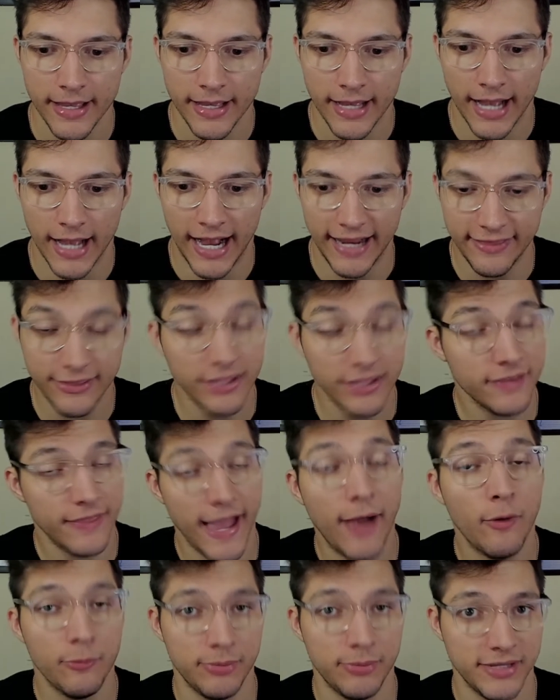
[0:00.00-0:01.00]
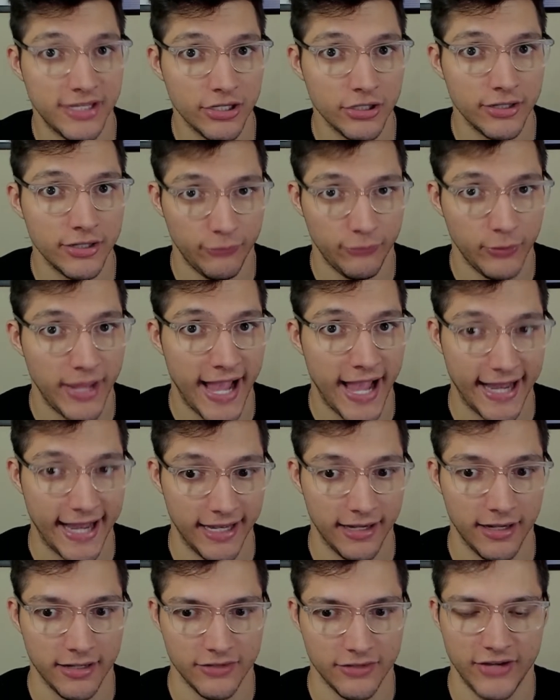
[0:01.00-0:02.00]
I think that would be good if we
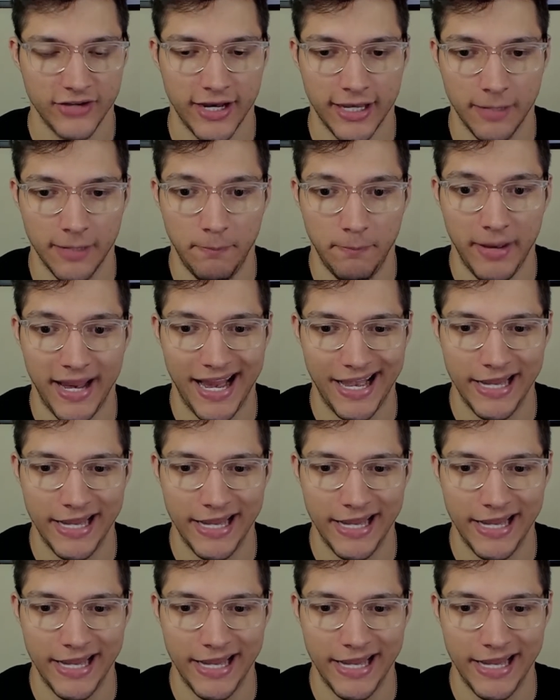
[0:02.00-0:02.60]
added a second ban.